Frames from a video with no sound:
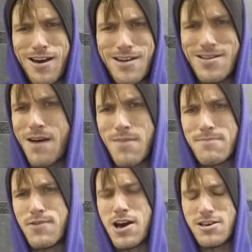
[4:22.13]
I'm
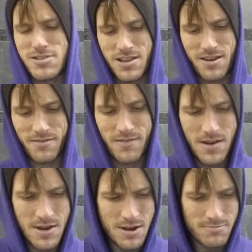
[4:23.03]
not positive,
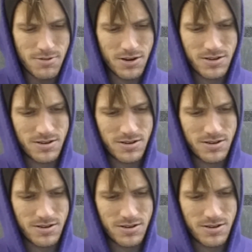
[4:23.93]
but